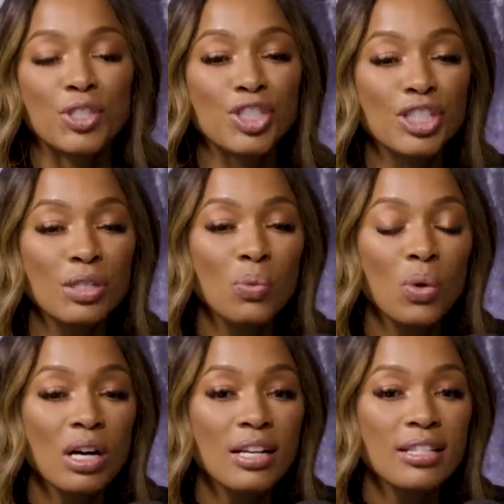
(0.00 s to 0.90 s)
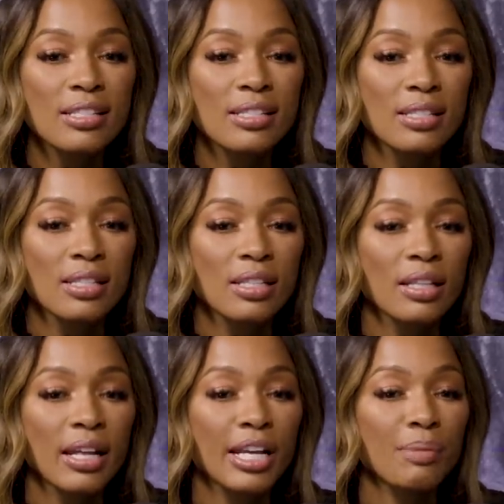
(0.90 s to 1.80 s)
She was
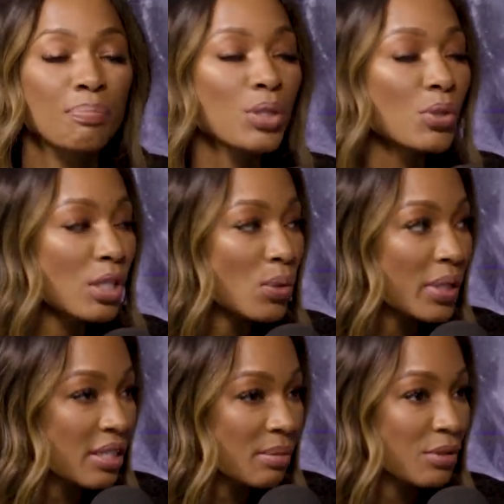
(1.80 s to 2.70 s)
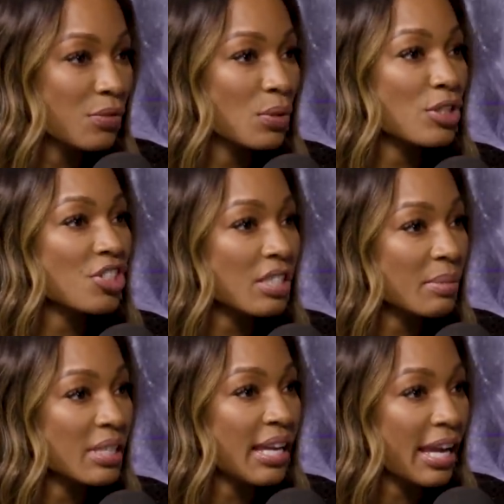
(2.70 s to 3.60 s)
like a beauty queen before she
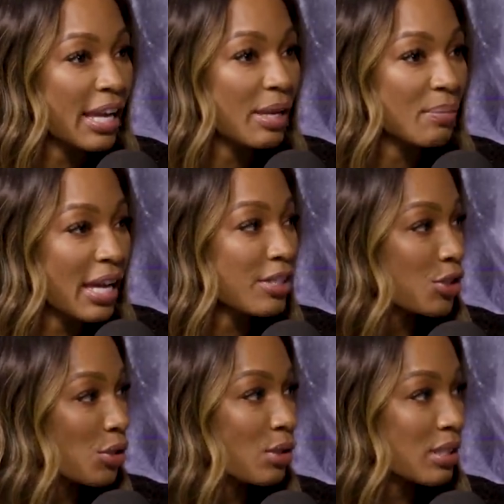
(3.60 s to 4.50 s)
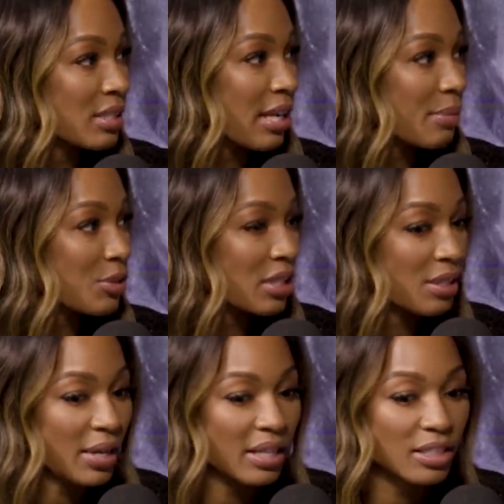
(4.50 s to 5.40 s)
became mm-hmm. that journalist mm-hmm. type
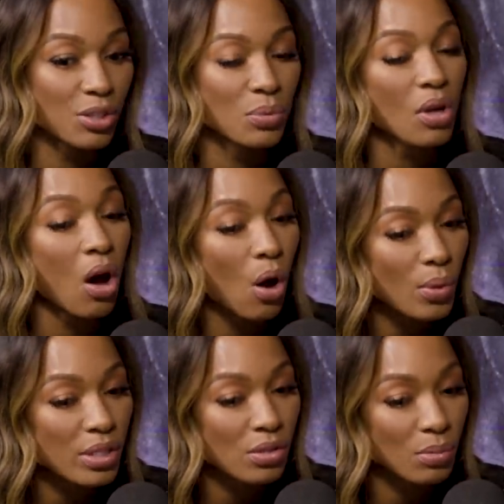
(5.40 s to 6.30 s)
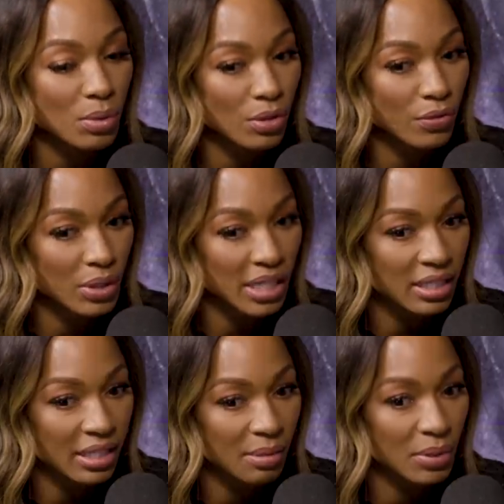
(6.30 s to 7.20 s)
chick, right? And she was always so beautiful and
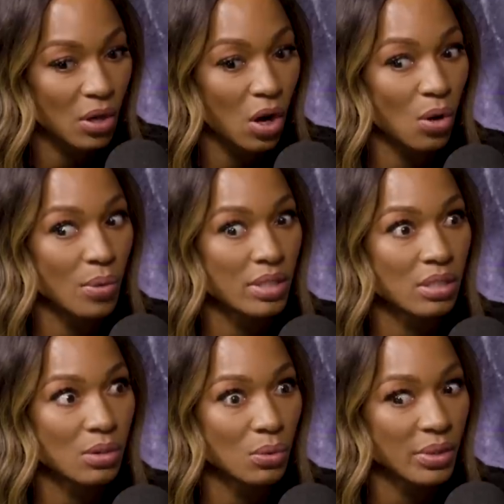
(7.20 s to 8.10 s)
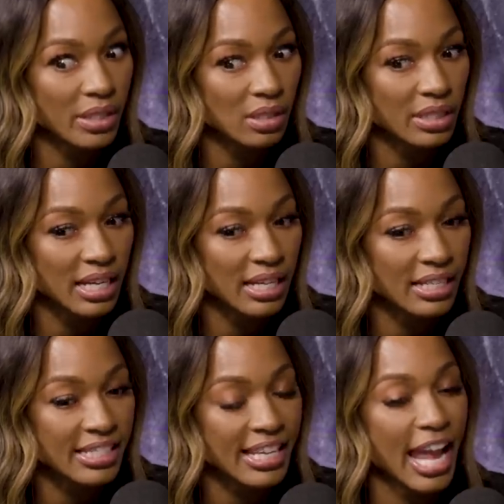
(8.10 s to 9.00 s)
elegant, but always so real and
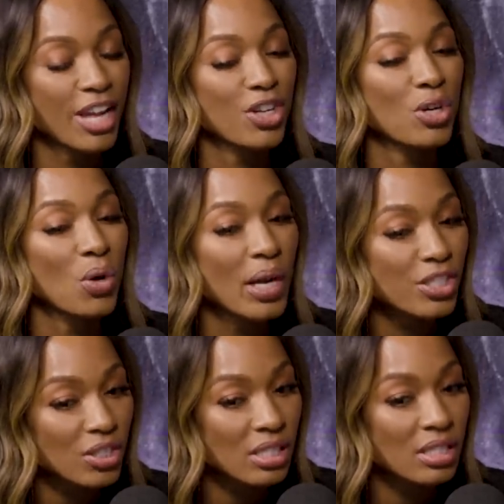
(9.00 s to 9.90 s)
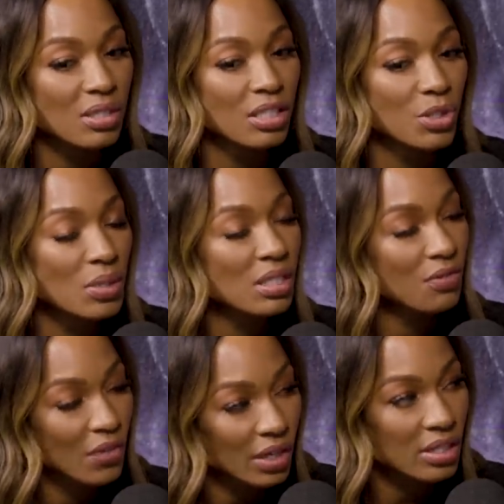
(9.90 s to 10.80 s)
honest. And her questions, she was just
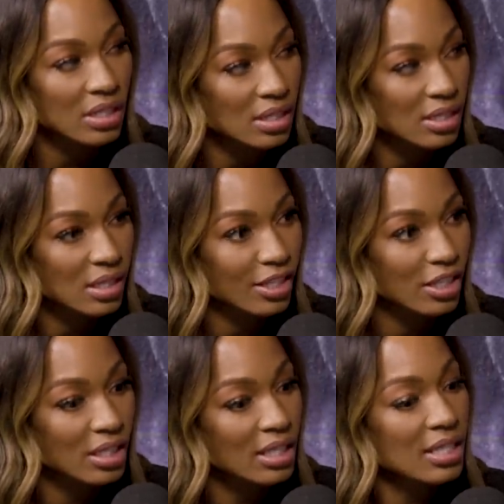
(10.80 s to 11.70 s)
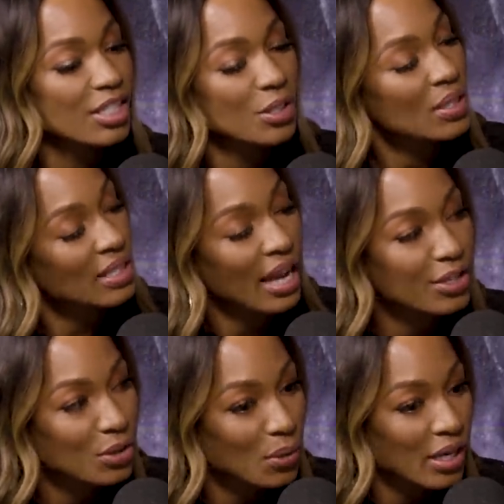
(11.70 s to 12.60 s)
very sincere. She would just
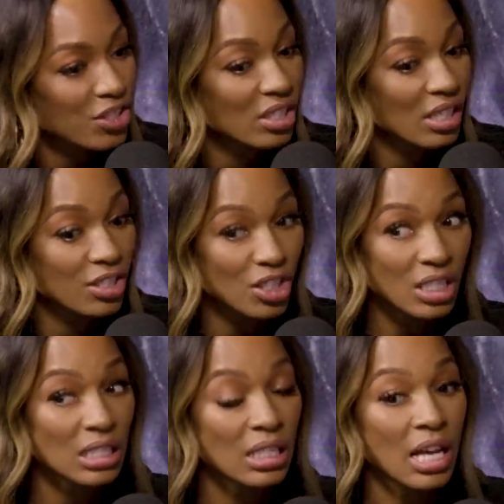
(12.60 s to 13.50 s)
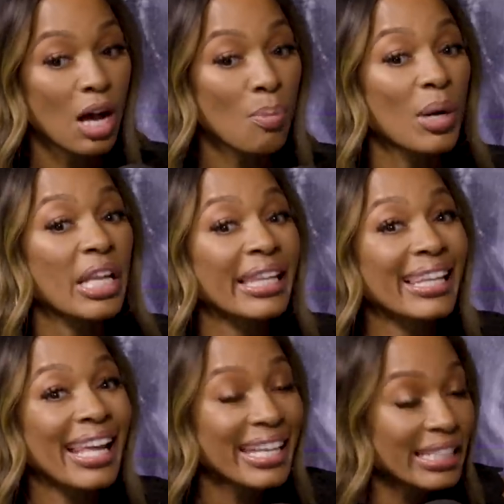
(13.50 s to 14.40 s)
ask you a question and she could
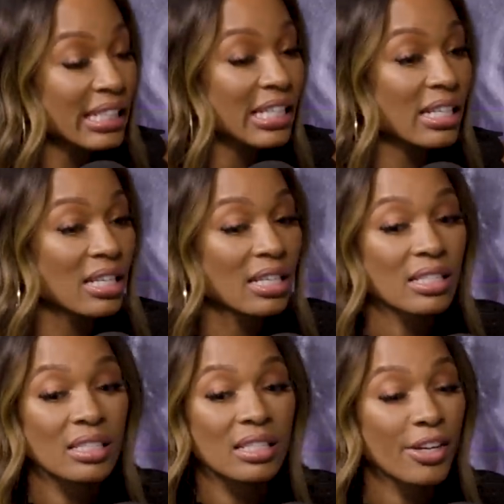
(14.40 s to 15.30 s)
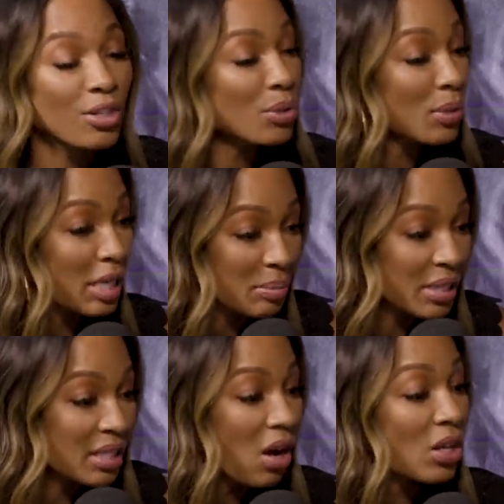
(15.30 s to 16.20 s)
politely tear you up,
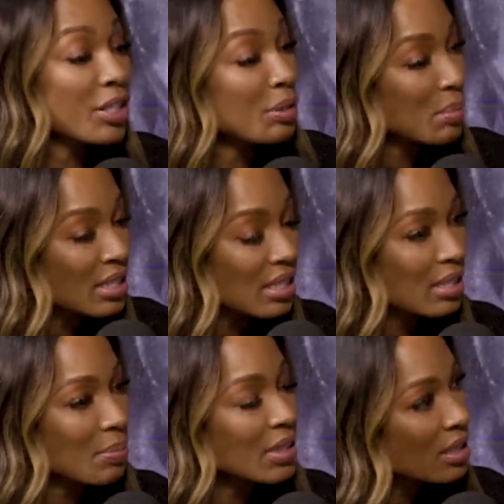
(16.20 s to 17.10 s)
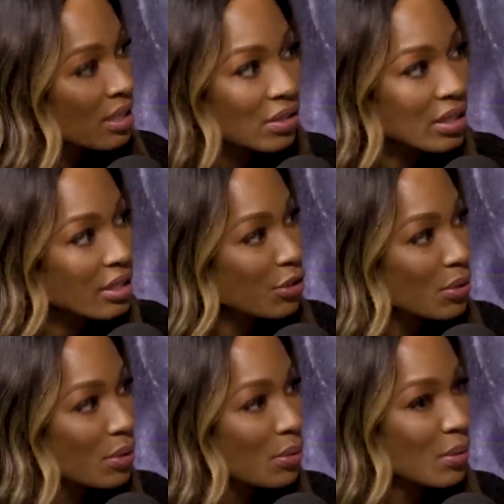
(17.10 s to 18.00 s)
get all in your business, but still look at
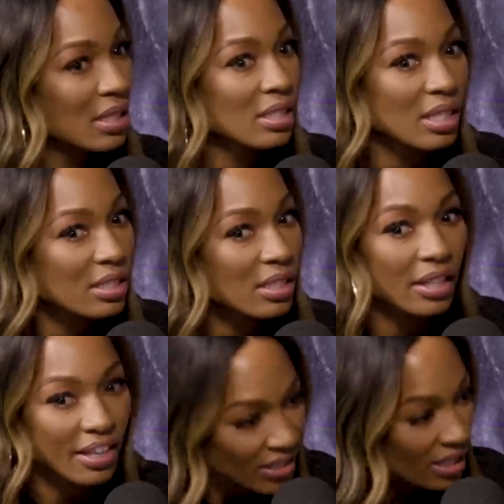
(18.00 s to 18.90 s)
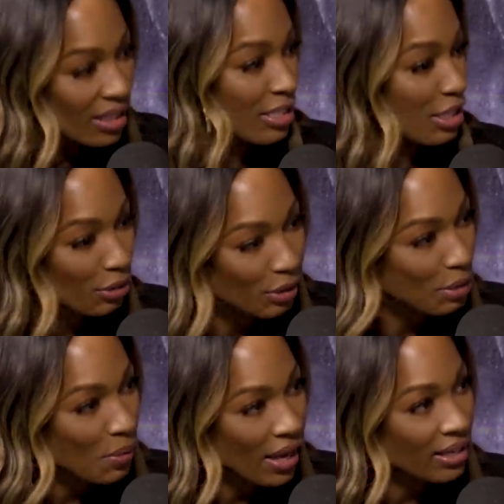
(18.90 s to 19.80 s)
you with such a loving, endearing
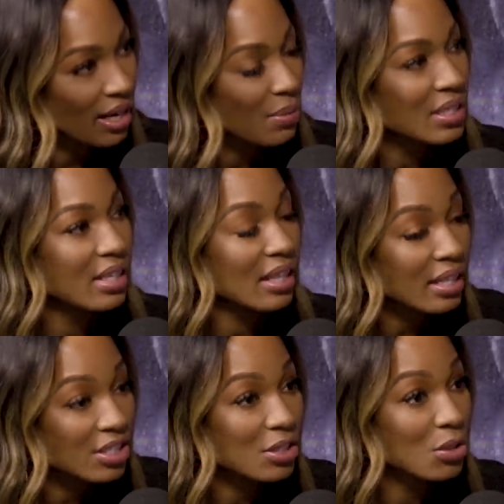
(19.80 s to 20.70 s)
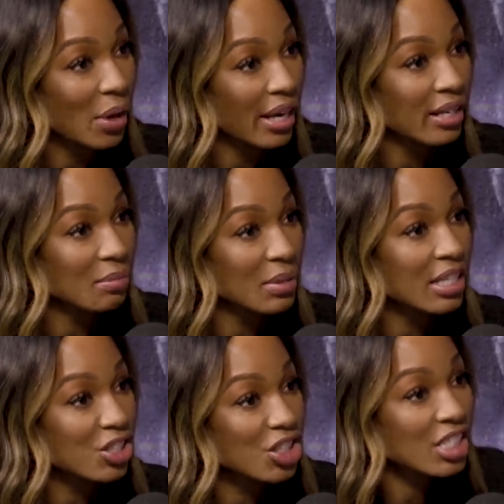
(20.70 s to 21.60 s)
mm-hmm. way. And I was like, that shit's great because mm-hmm.